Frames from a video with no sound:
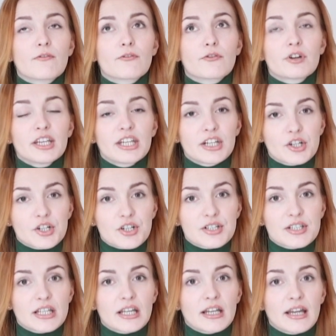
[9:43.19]
3
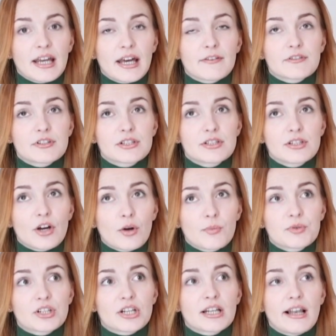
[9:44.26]
years and I have
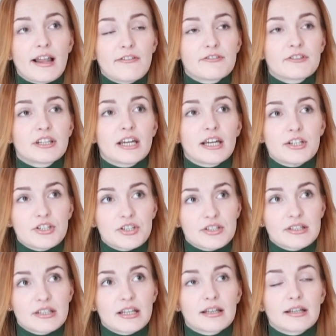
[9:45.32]
stopped and left the
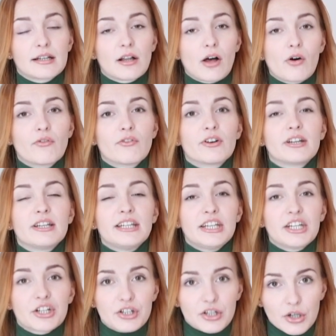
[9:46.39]
agency a little over
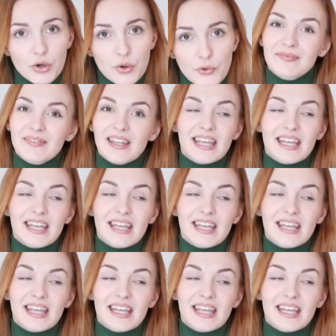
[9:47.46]
a year ago.